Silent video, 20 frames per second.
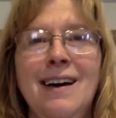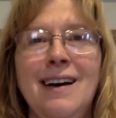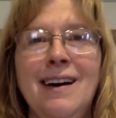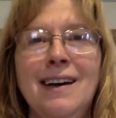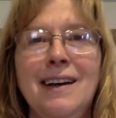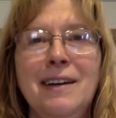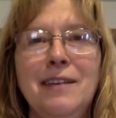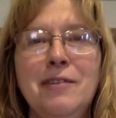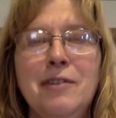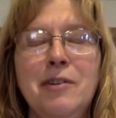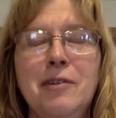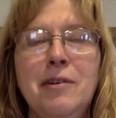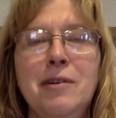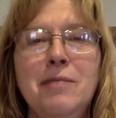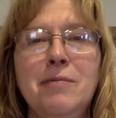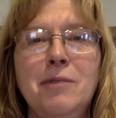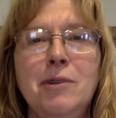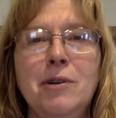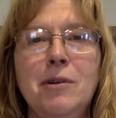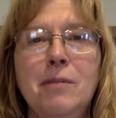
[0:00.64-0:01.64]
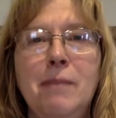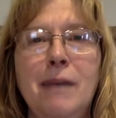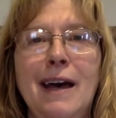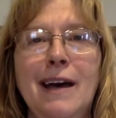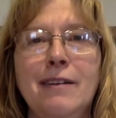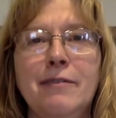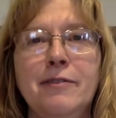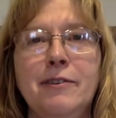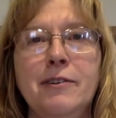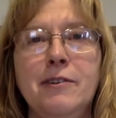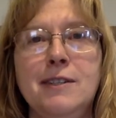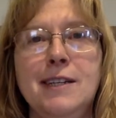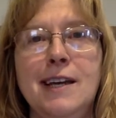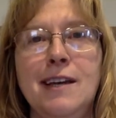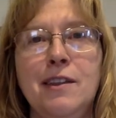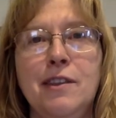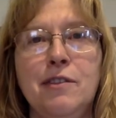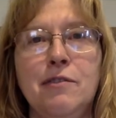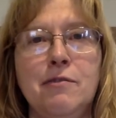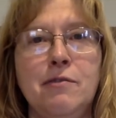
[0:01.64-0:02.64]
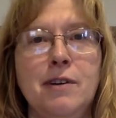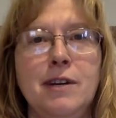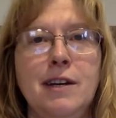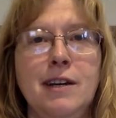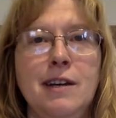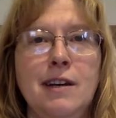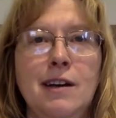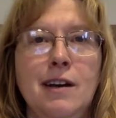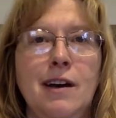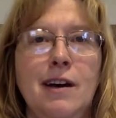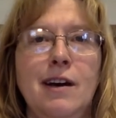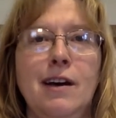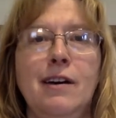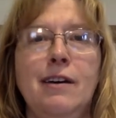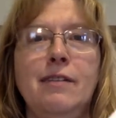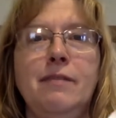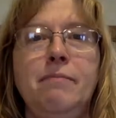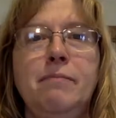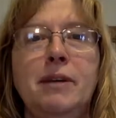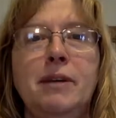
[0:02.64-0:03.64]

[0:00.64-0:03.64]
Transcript: Hi everyone, we're back for day 3 of